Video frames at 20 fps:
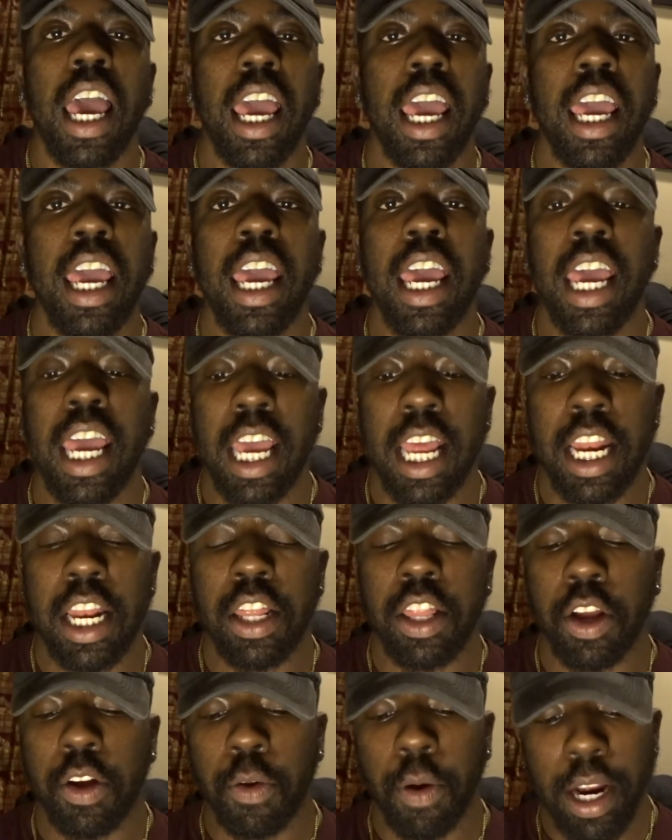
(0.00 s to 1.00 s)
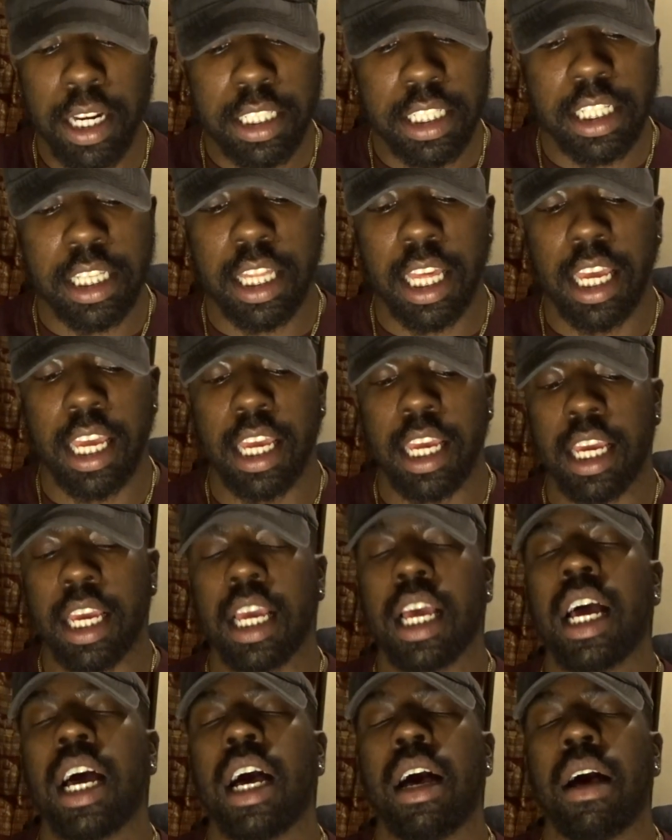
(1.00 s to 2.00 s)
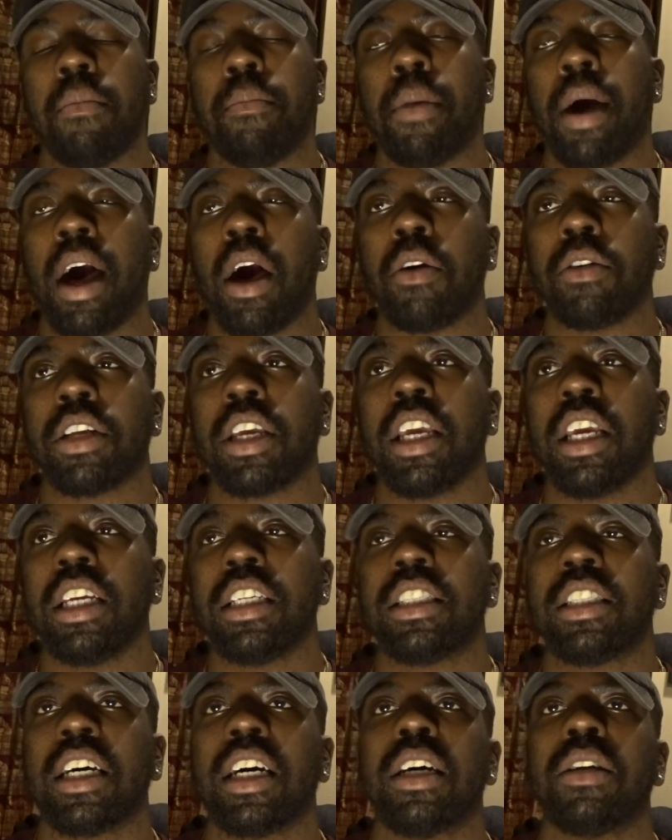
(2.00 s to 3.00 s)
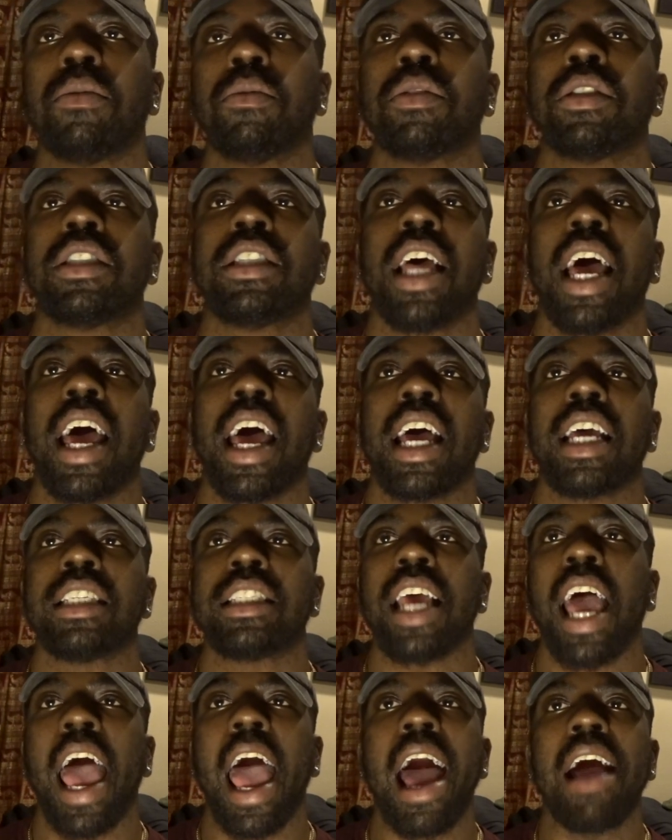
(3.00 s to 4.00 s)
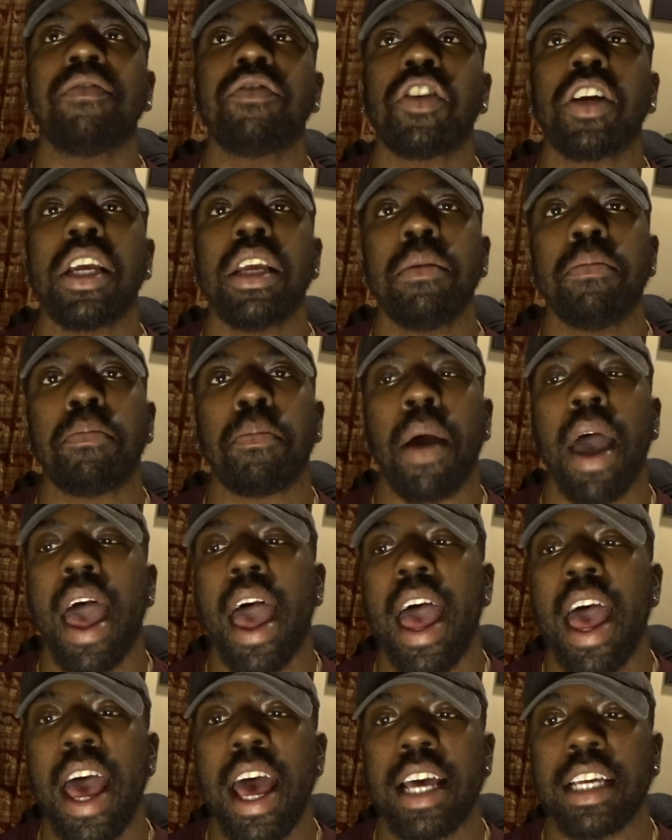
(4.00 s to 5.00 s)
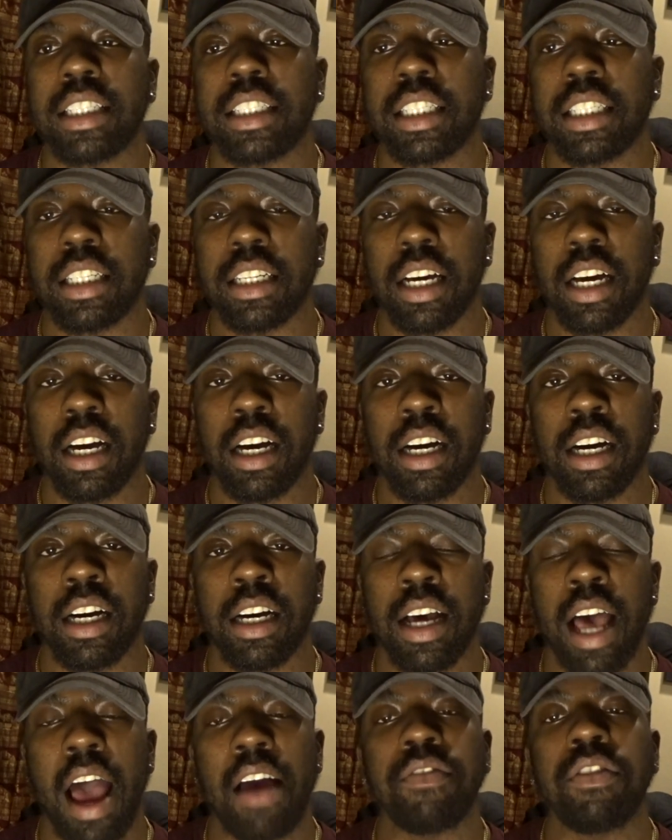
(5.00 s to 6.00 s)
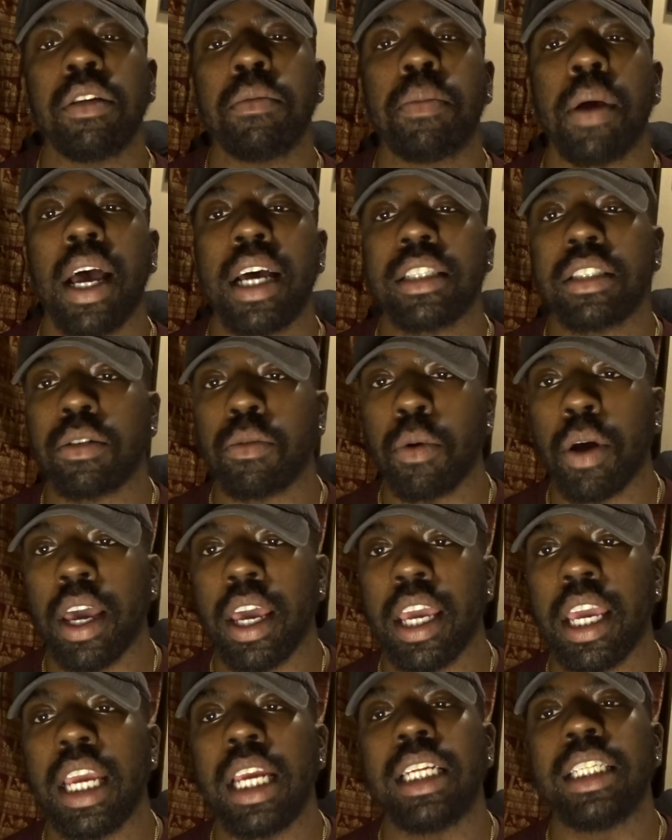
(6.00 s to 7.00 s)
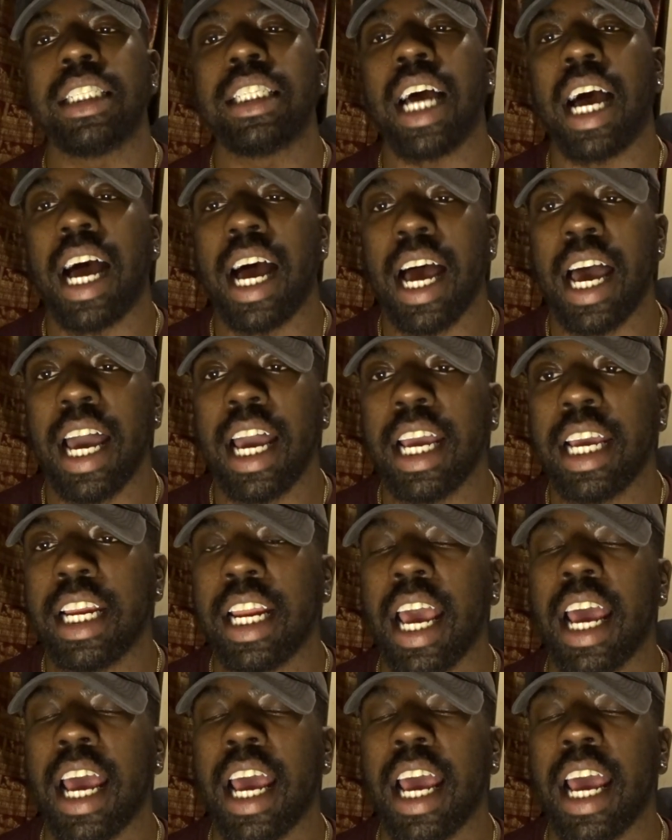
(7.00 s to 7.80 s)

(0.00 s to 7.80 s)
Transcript: and the crazy thing about King Tut was that after he passed, uh, after he passed away, he died